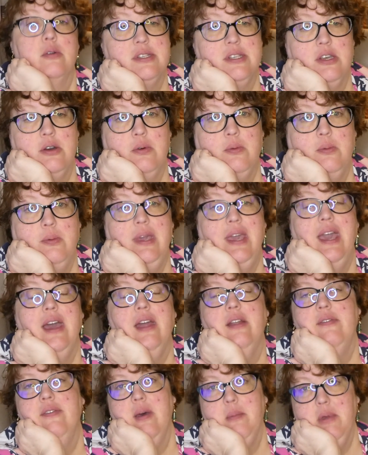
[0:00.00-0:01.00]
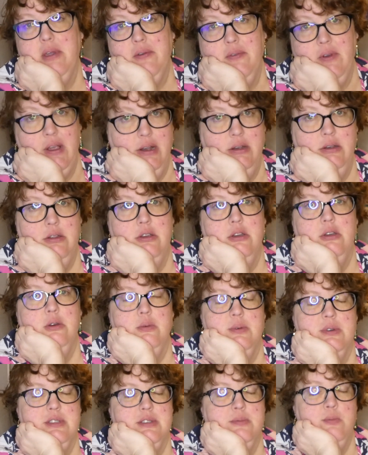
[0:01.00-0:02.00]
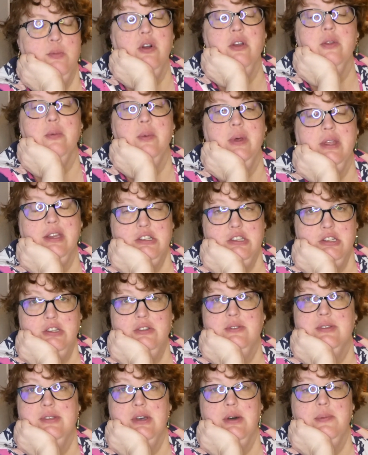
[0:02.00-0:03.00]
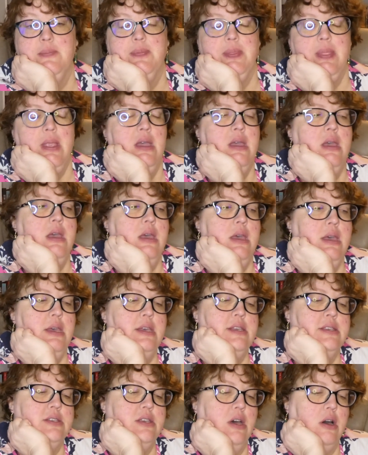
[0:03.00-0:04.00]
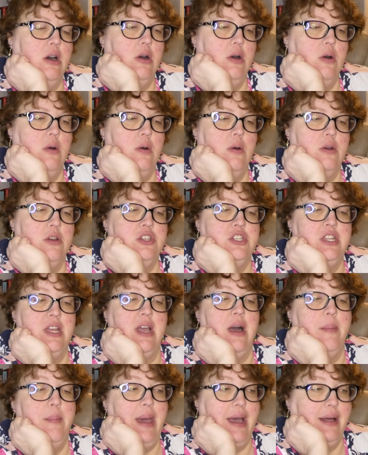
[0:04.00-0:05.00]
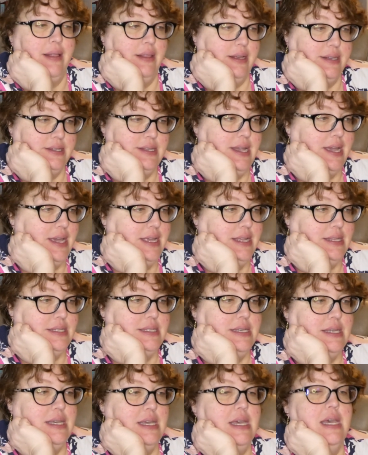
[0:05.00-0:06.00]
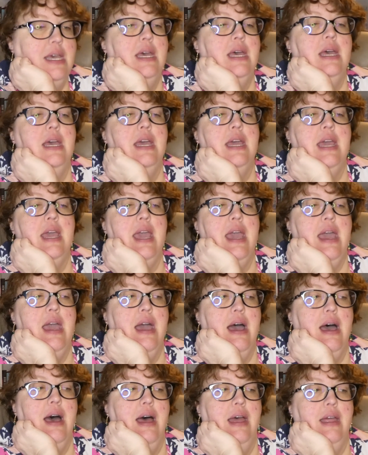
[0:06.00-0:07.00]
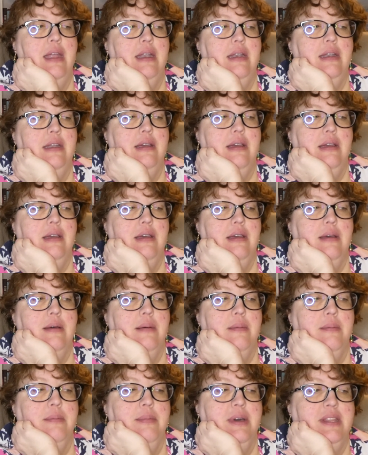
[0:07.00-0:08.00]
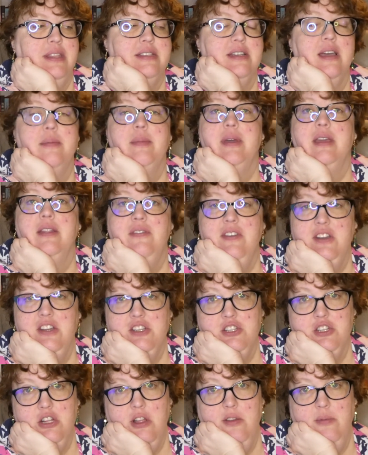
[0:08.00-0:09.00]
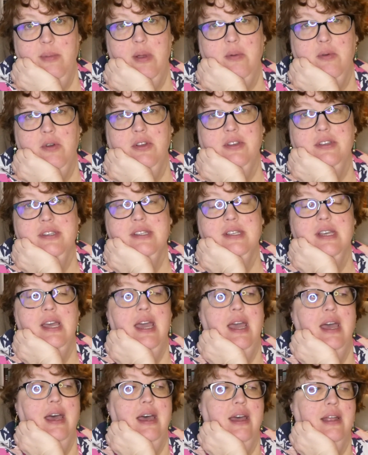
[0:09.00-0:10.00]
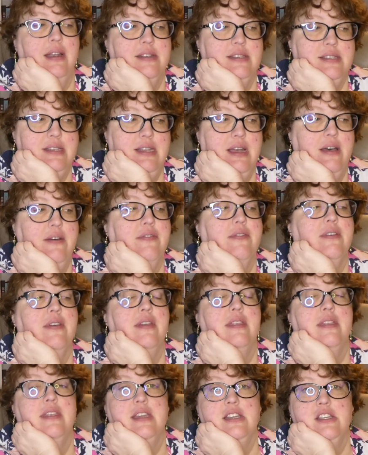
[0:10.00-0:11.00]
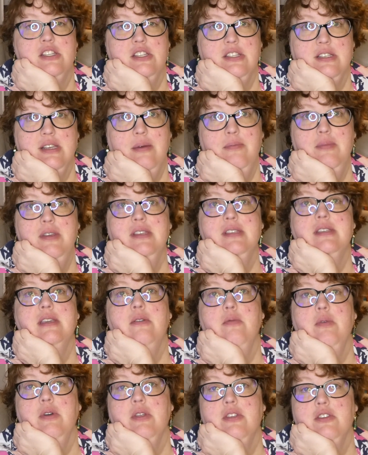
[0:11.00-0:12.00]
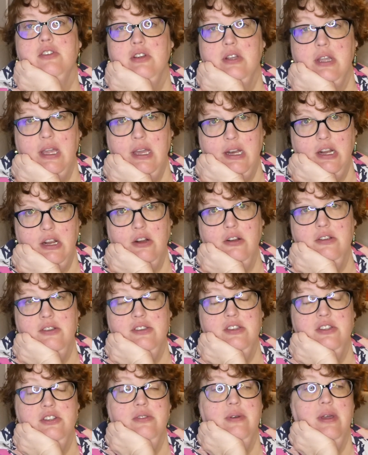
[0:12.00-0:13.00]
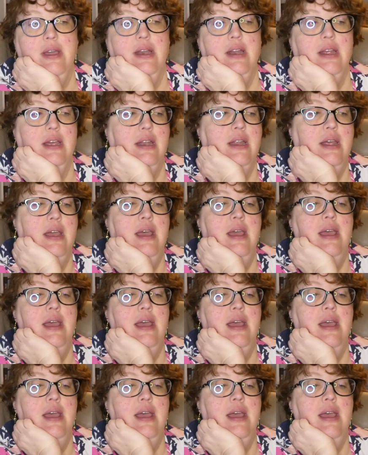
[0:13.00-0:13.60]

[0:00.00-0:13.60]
So we had a family friend who was more than willing to do so. So she got back last night and by the time I had finished all my rolls and stuff, things just got busy with getting her situated